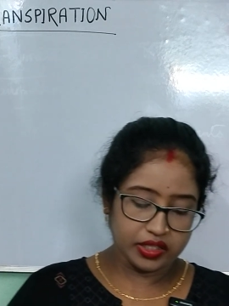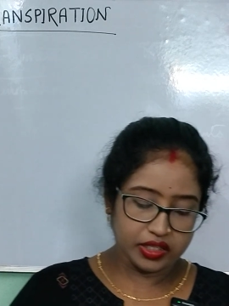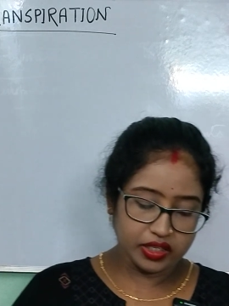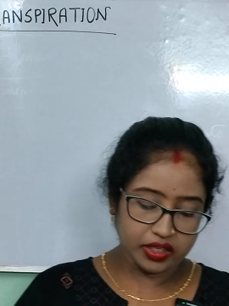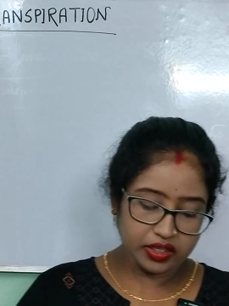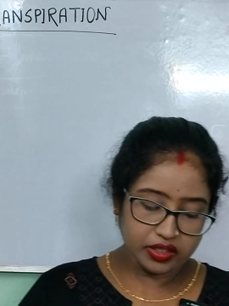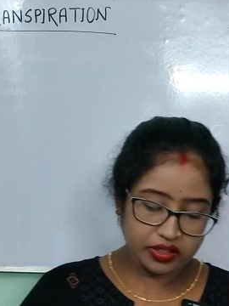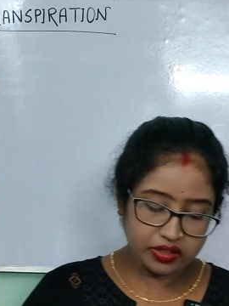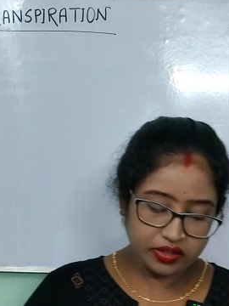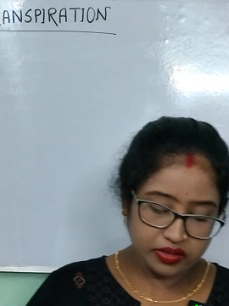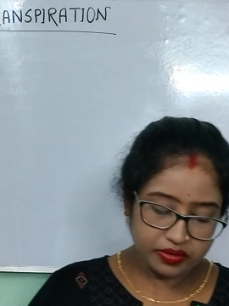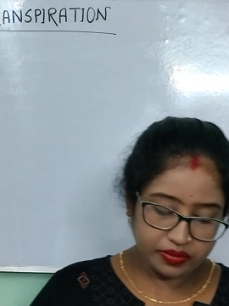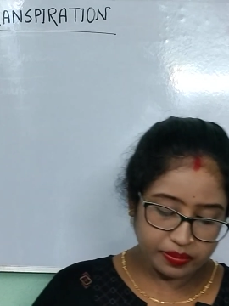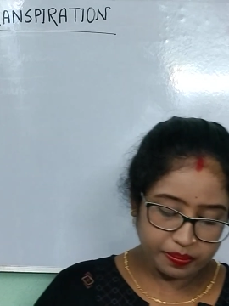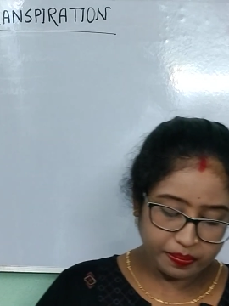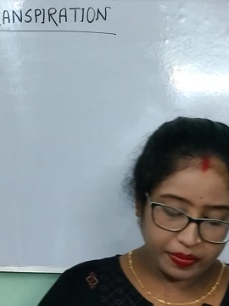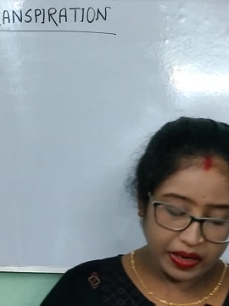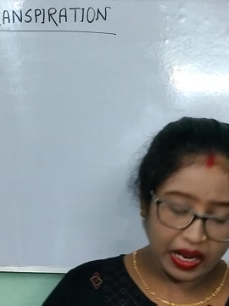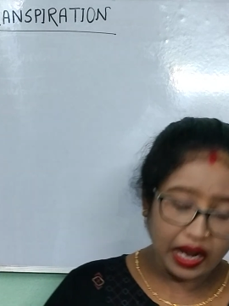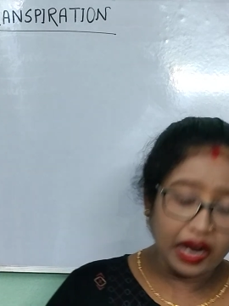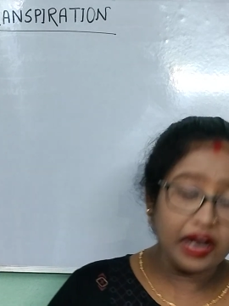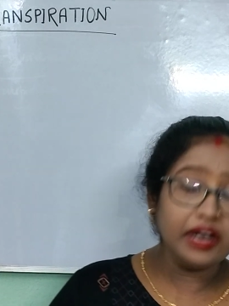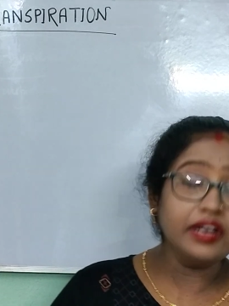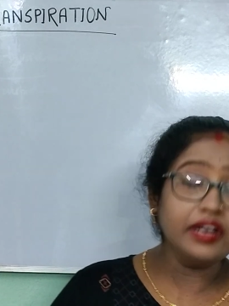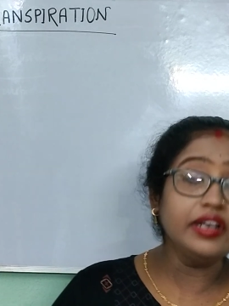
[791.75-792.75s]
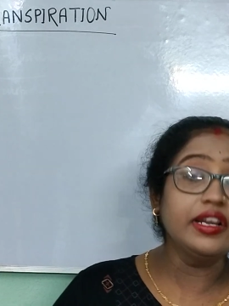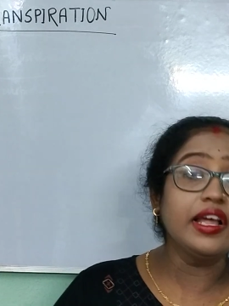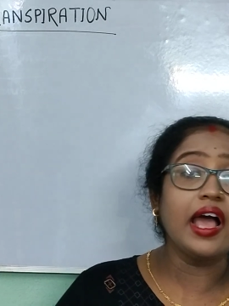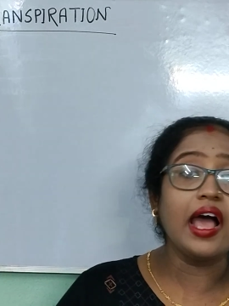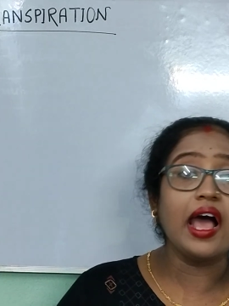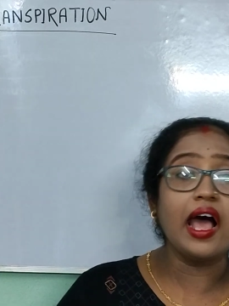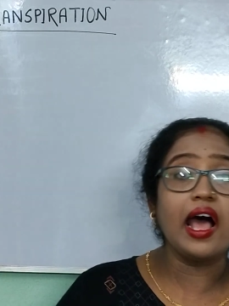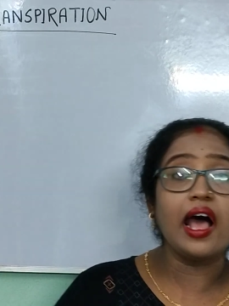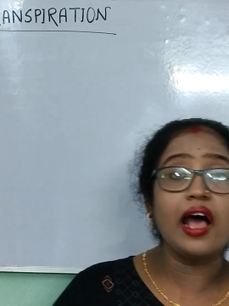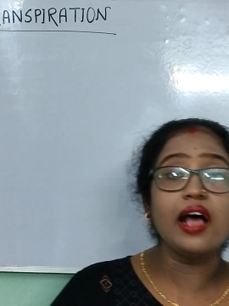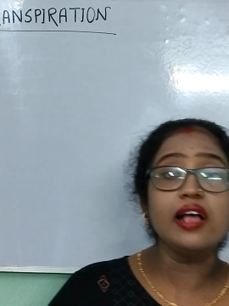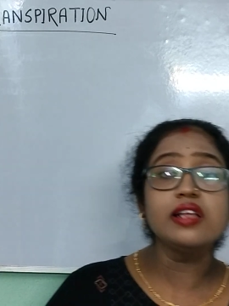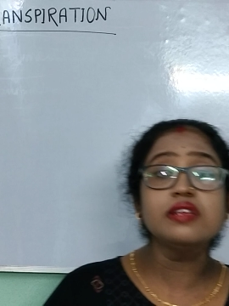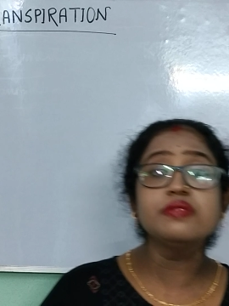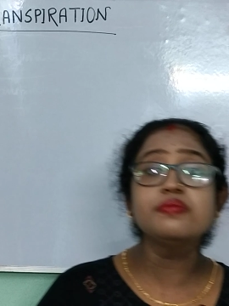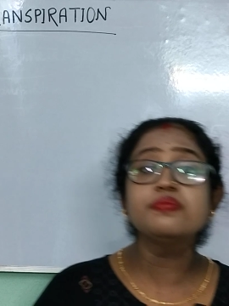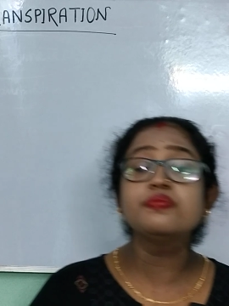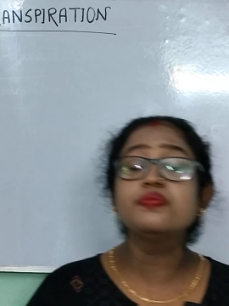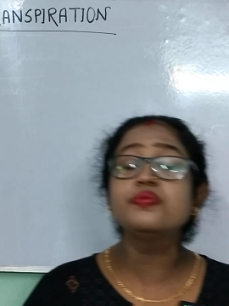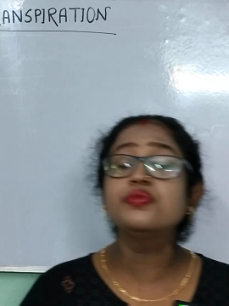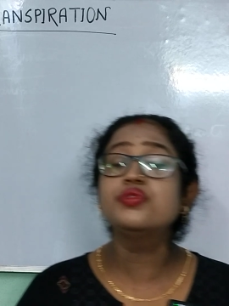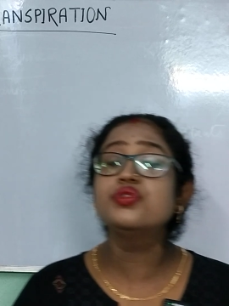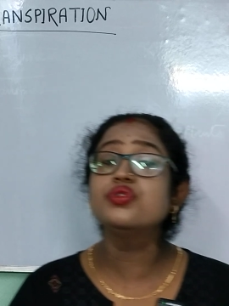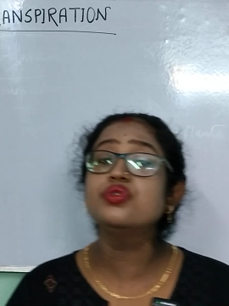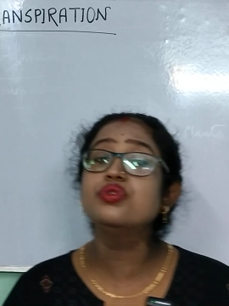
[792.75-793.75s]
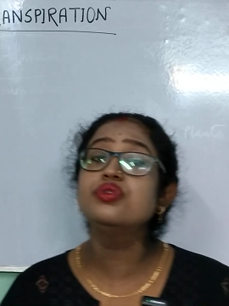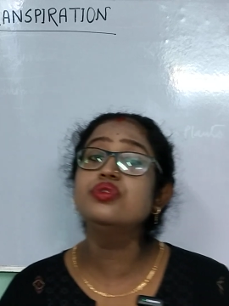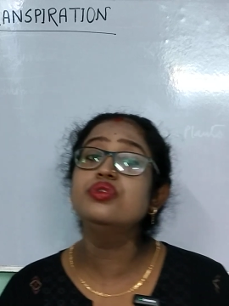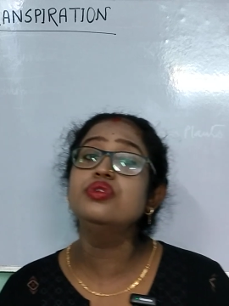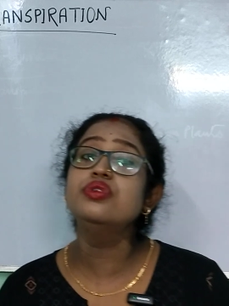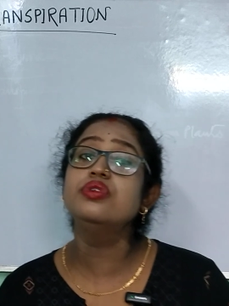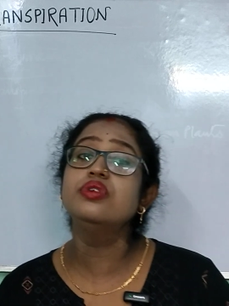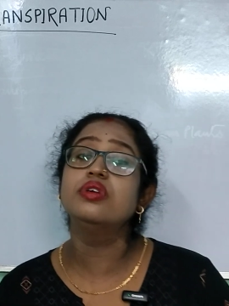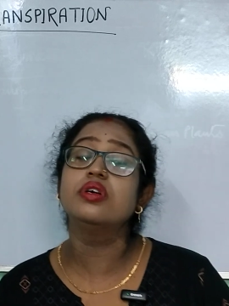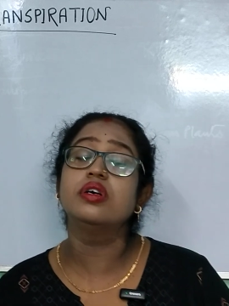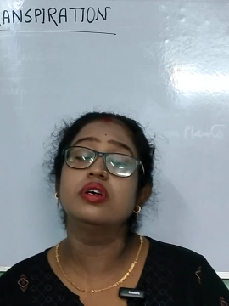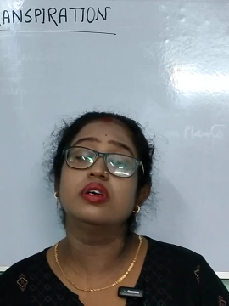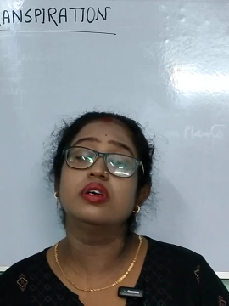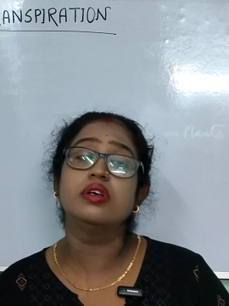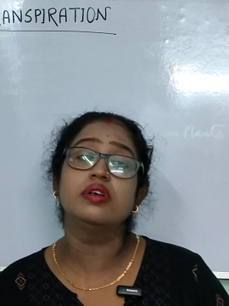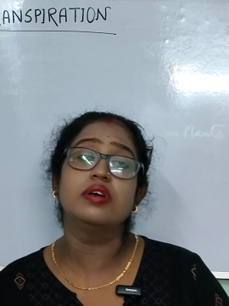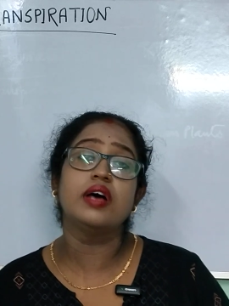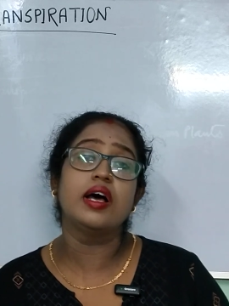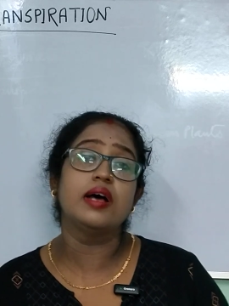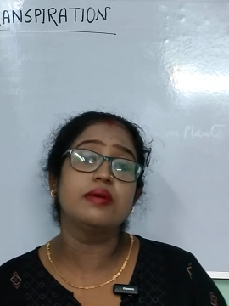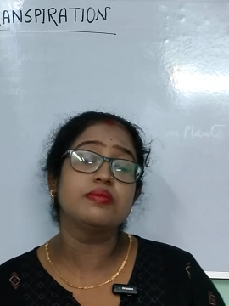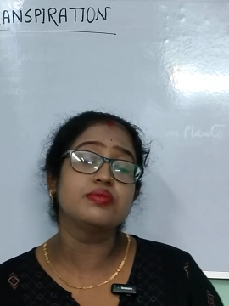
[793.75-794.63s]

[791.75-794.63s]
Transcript: the plant has to